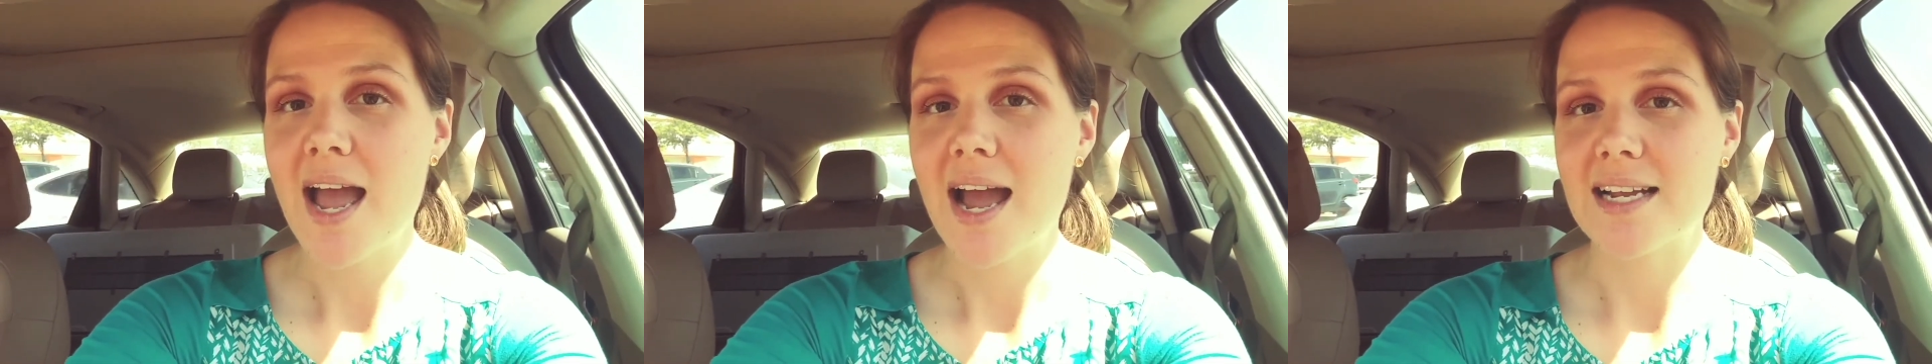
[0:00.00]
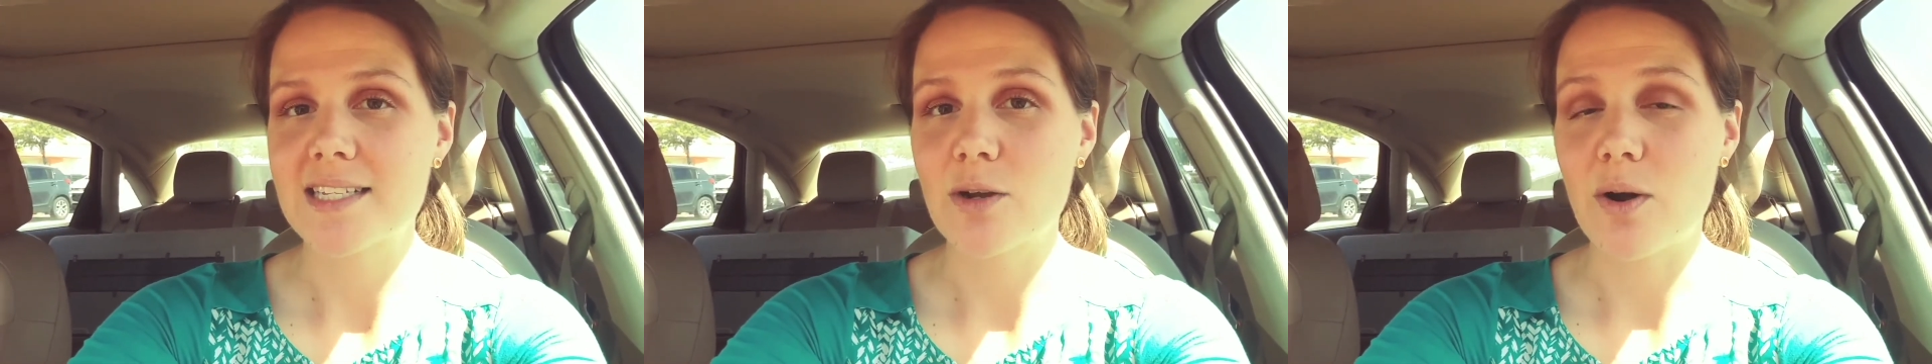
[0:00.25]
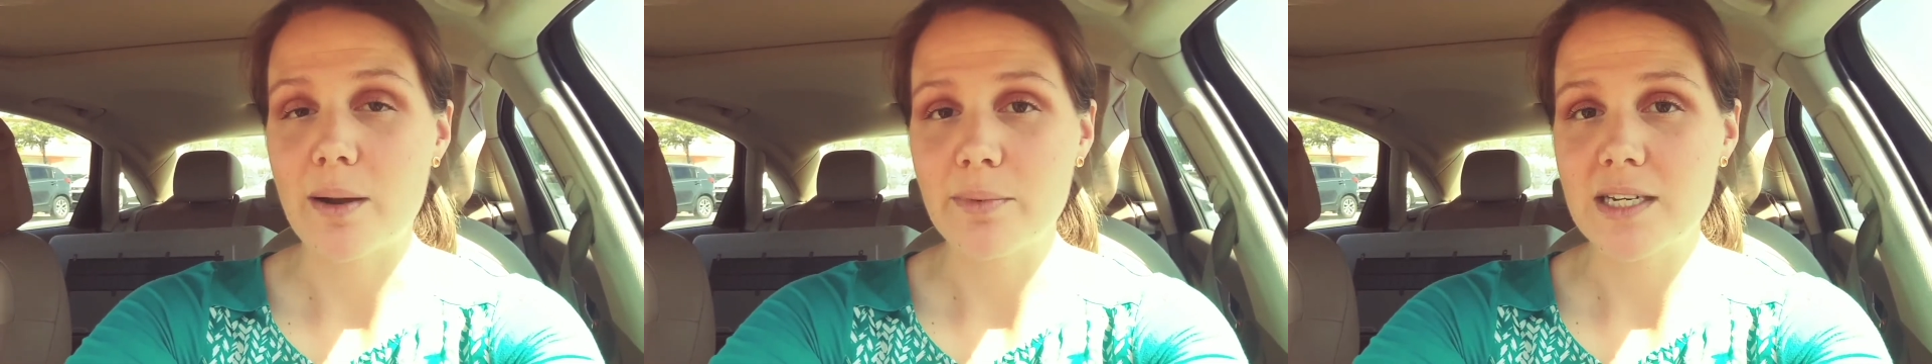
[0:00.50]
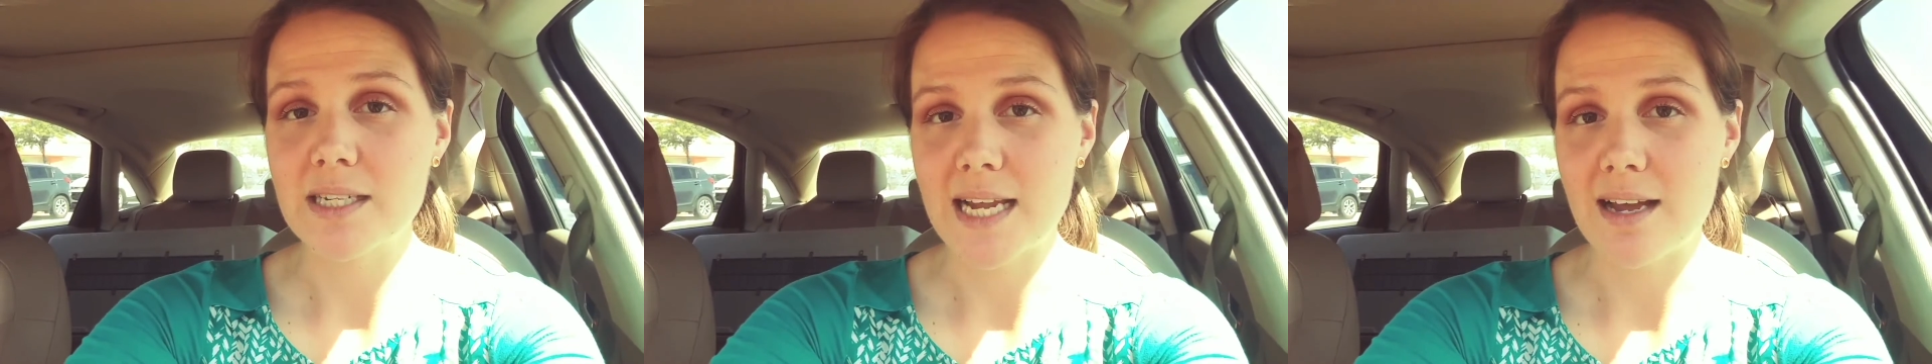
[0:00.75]
And so I'm
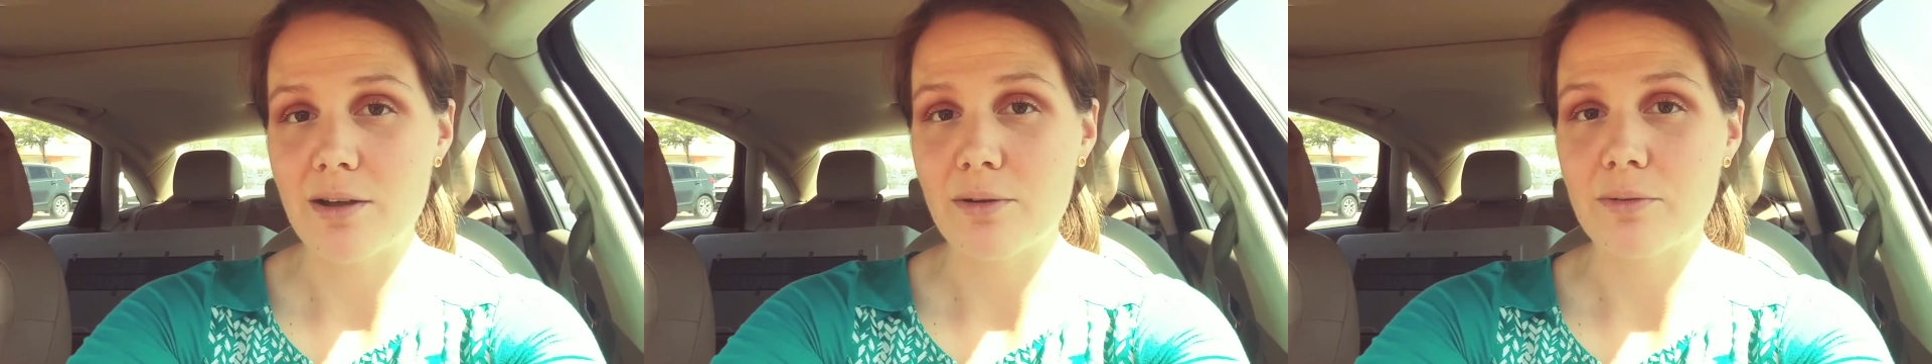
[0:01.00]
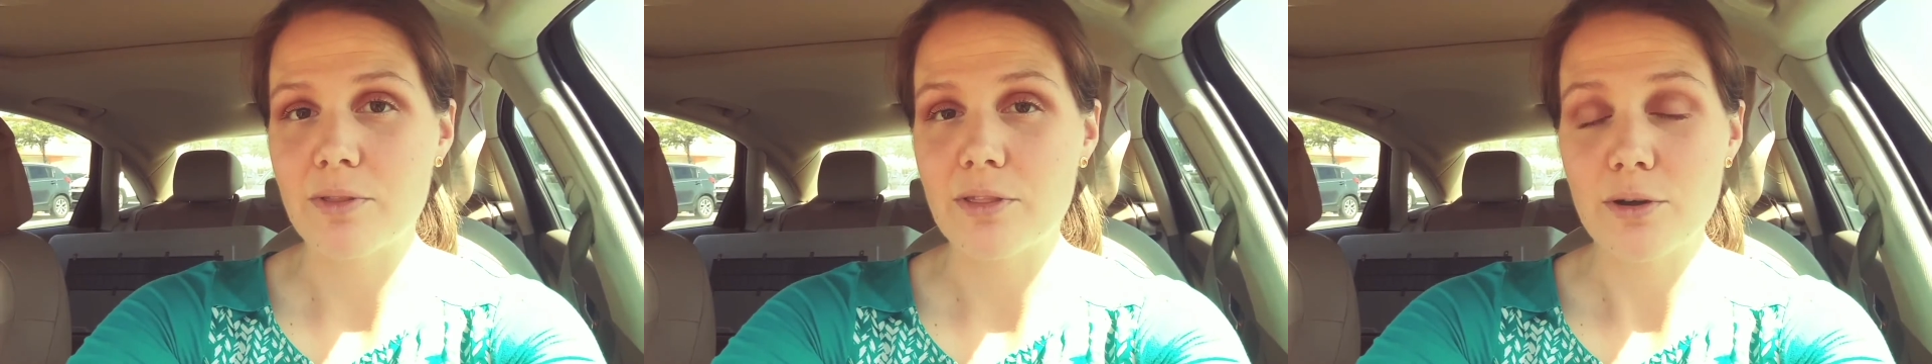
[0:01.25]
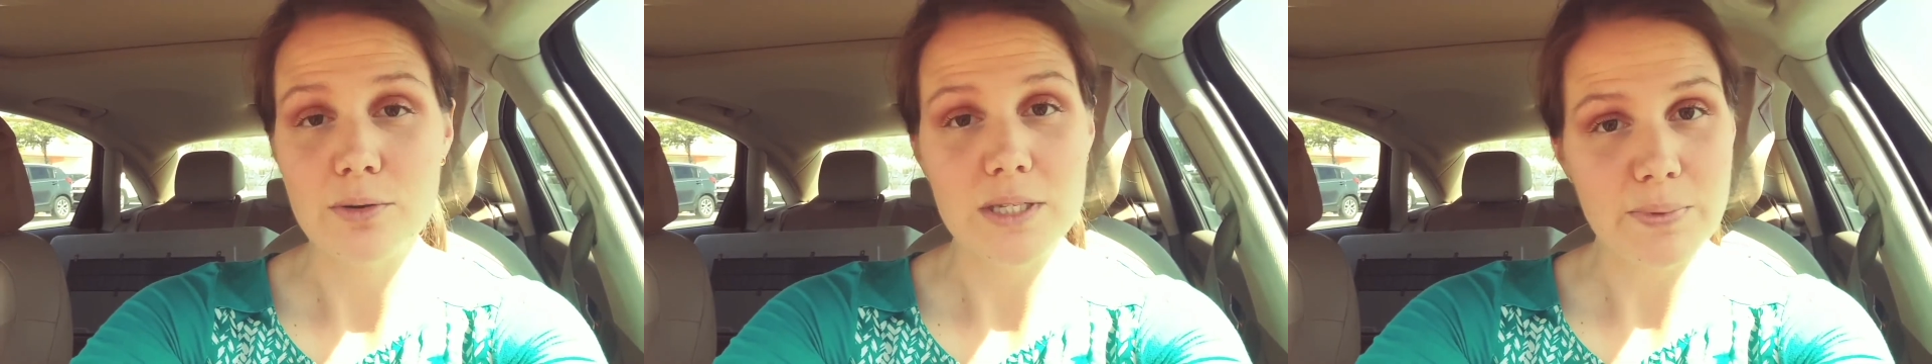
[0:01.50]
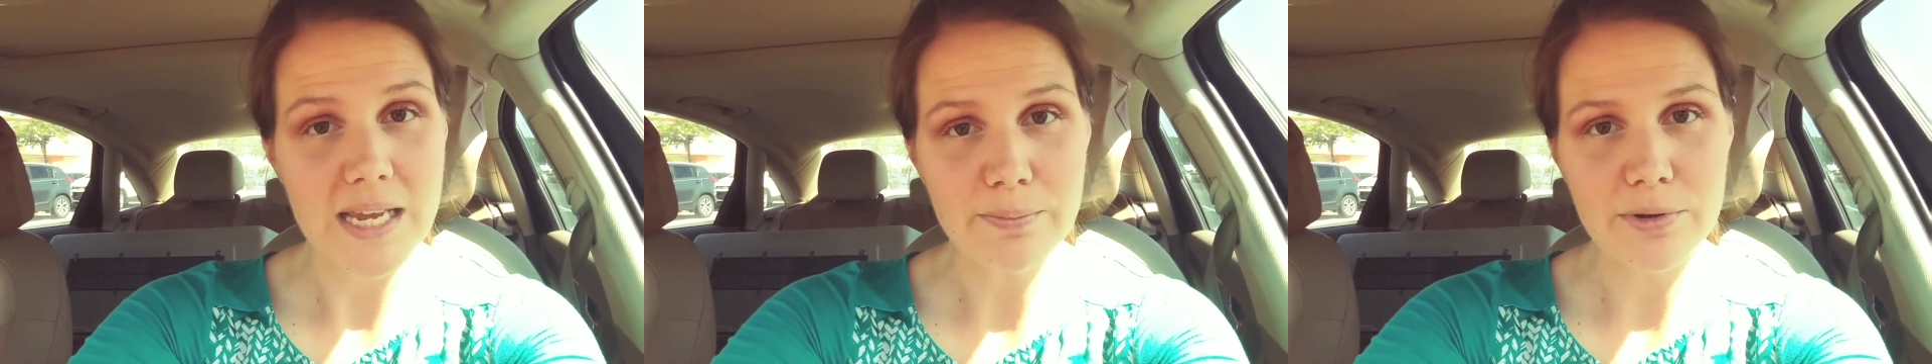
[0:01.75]
going to tell those
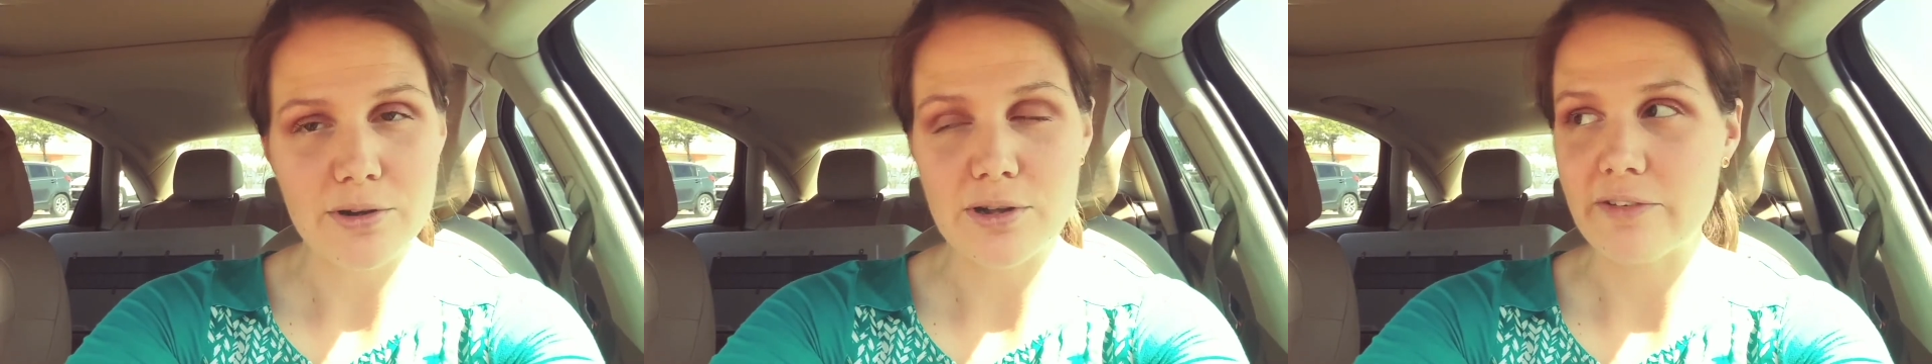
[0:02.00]
people